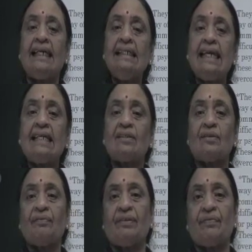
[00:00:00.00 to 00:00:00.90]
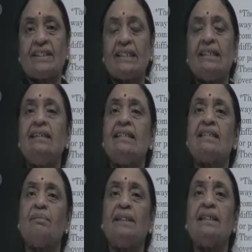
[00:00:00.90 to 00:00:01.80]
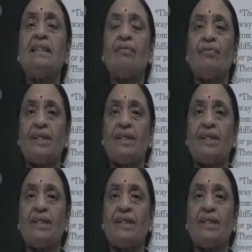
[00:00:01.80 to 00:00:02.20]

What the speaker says: in case of a physical disability,